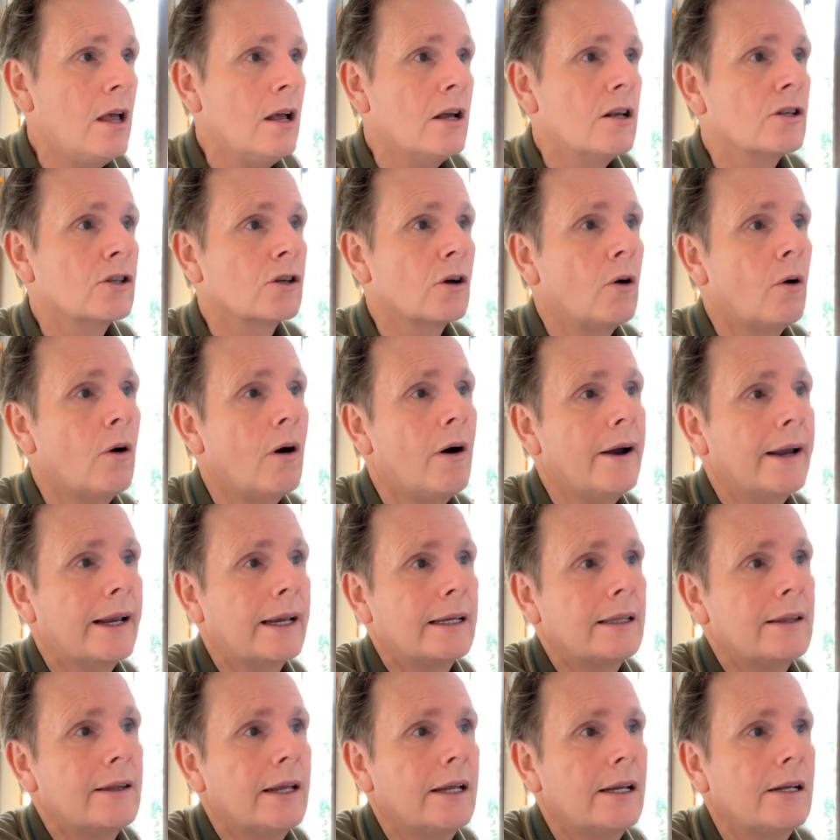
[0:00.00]
So I
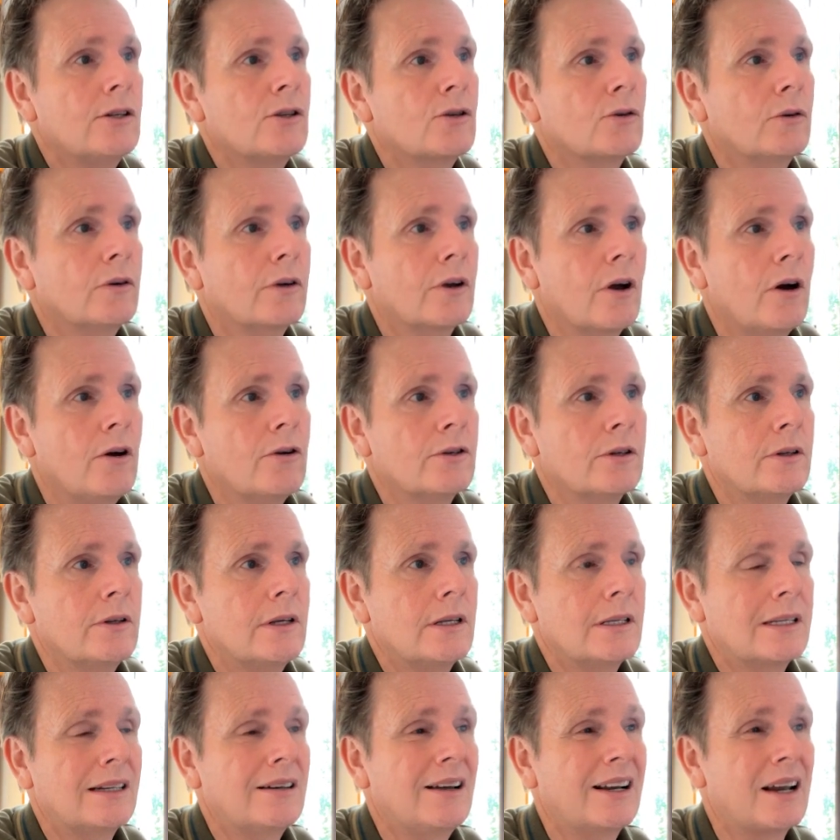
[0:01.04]
can then sort of go to
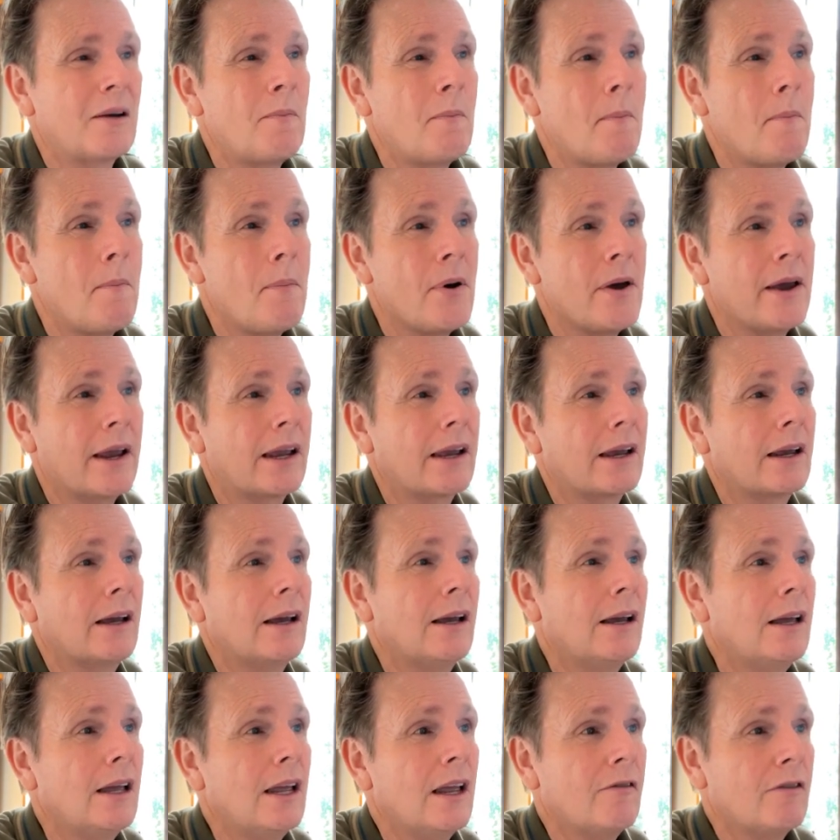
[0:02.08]
this and I can pick,
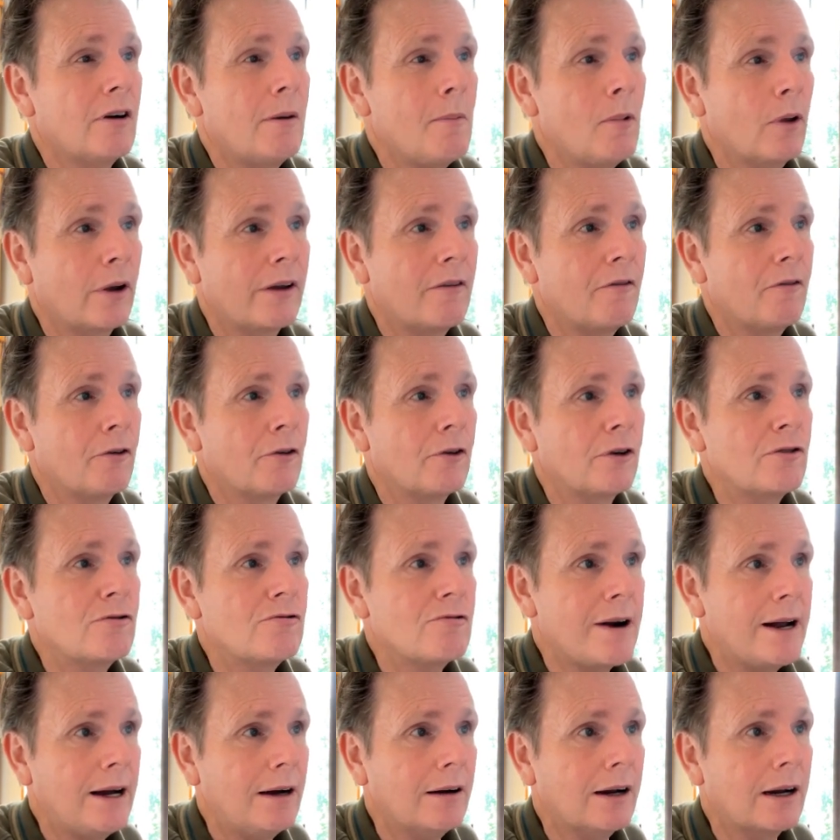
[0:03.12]
if I'm looking for a
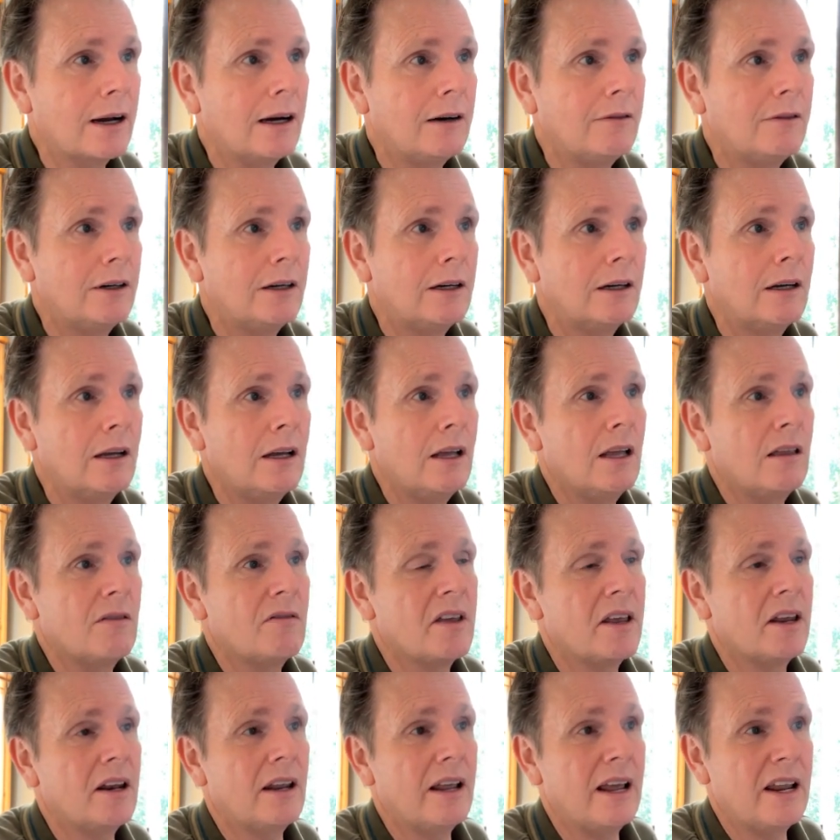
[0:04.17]
ground cover,
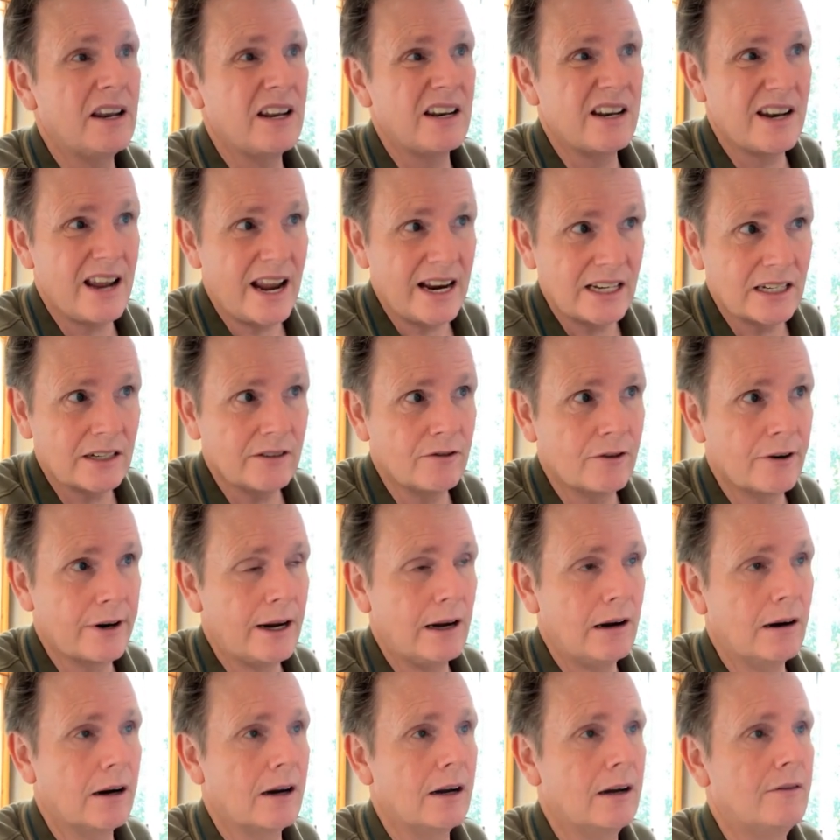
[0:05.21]
then and a native
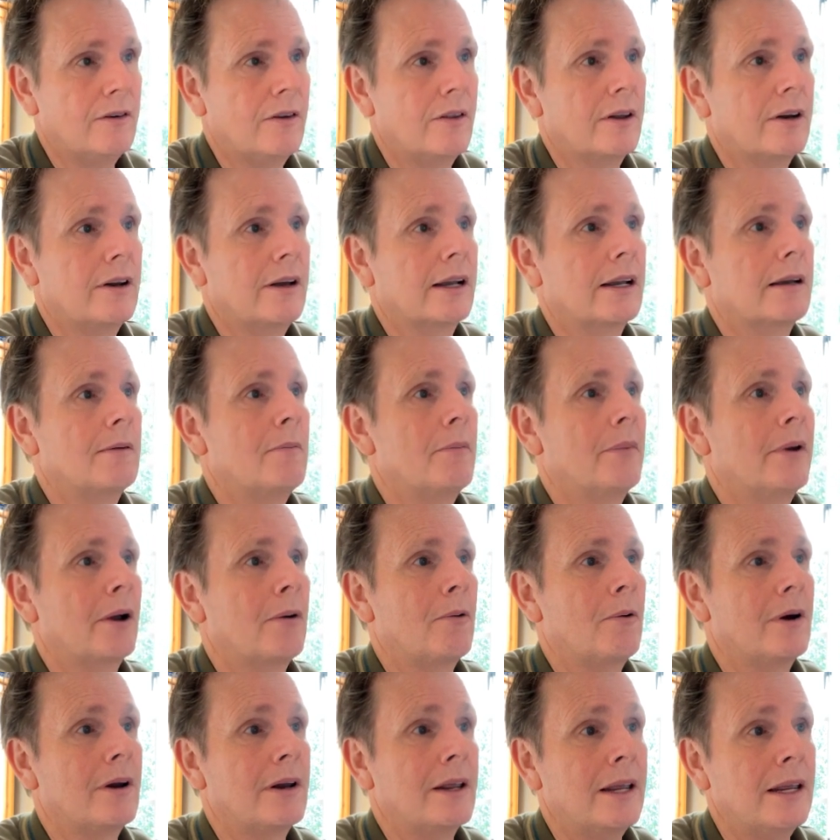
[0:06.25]
ground cover, then I can
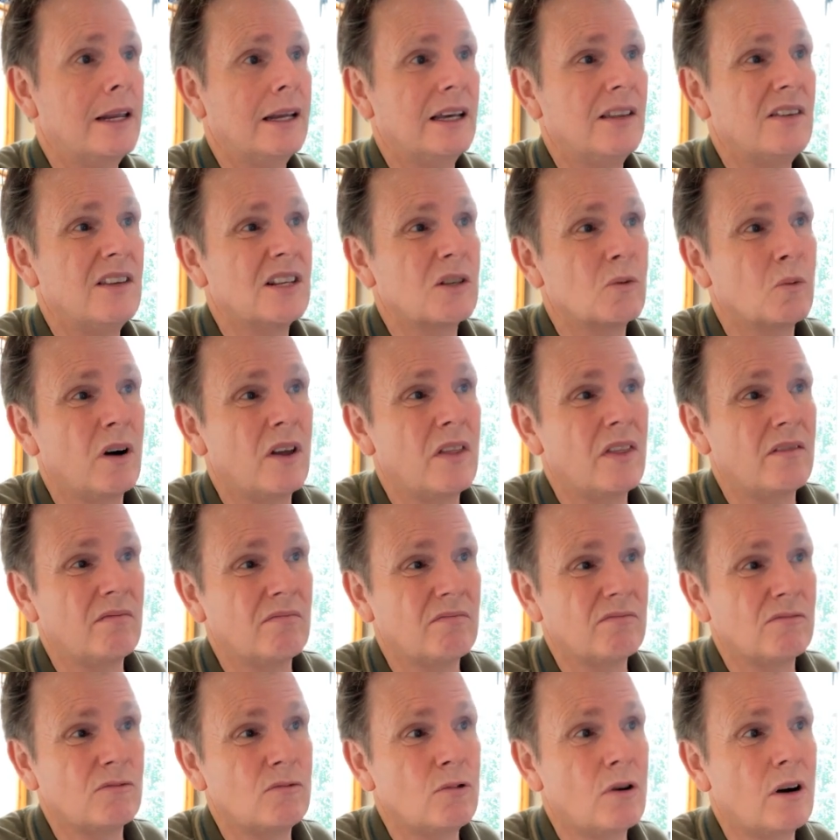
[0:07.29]
pick one here. And there's one
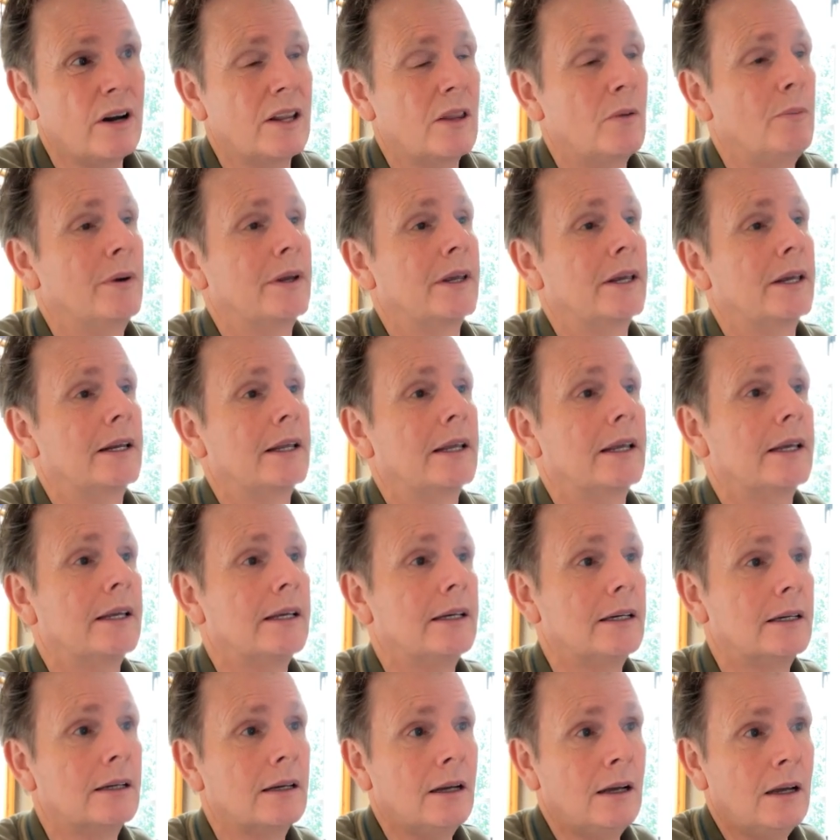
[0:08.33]
right at the beginning
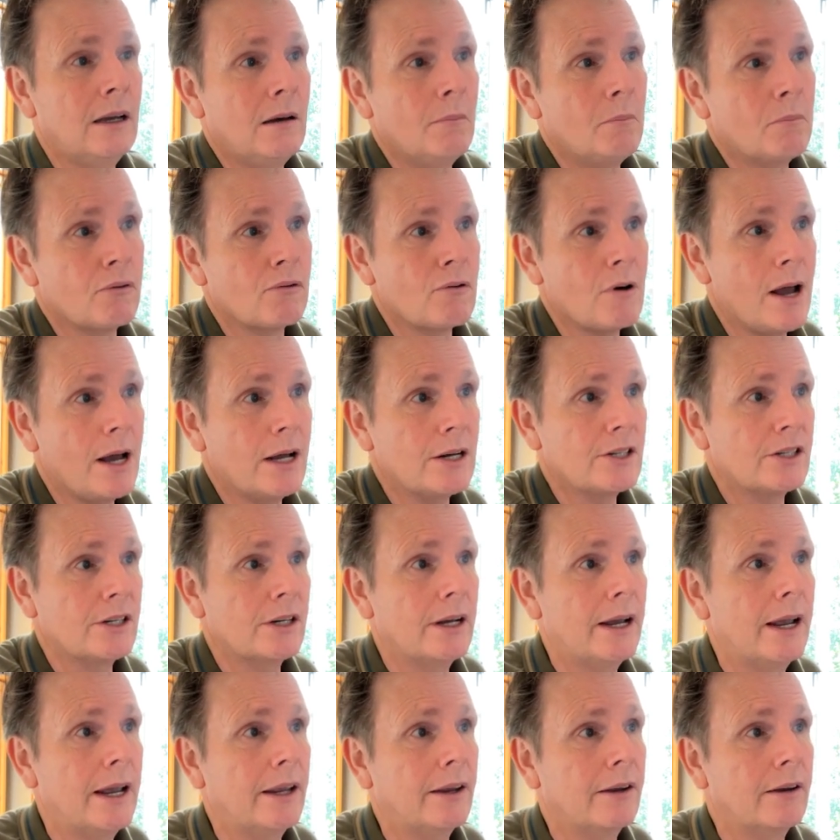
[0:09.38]
here,
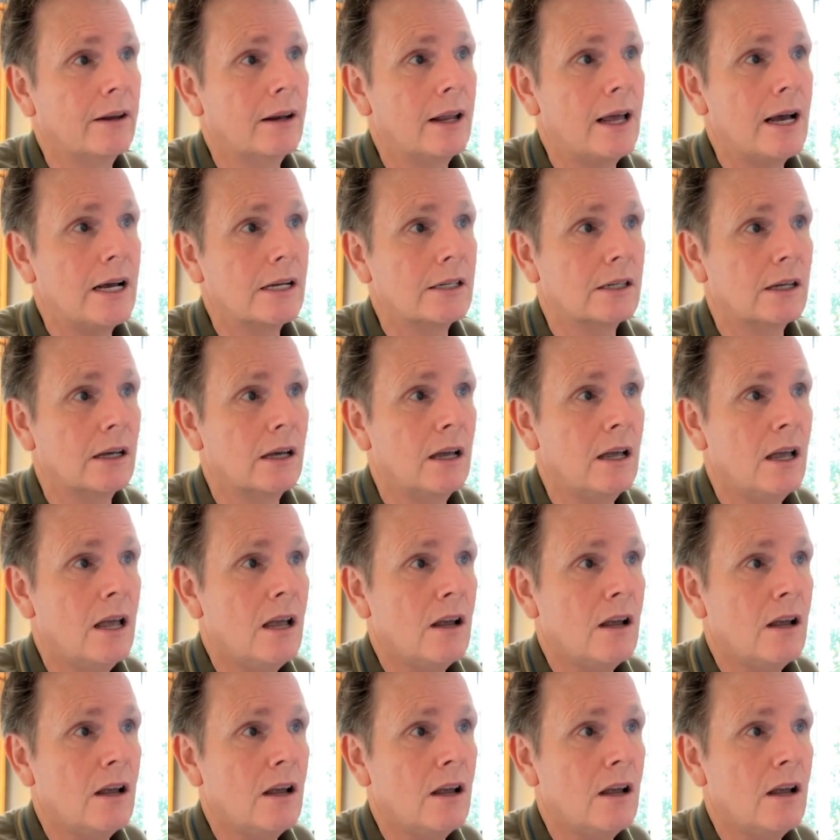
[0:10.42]
Pratia angulata.